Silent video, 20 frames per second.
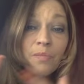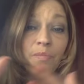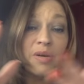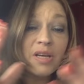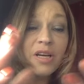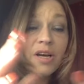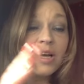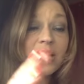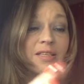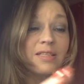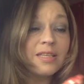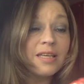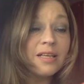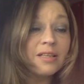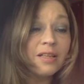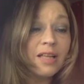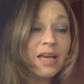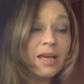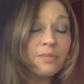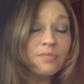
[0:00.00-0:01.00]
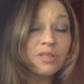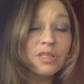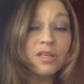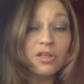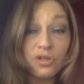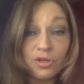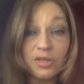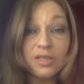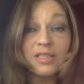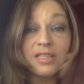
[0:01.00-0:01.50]
because he claims,
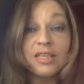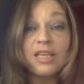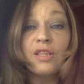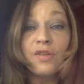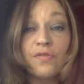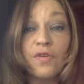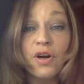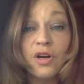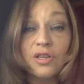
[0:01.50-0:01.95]
and you can see the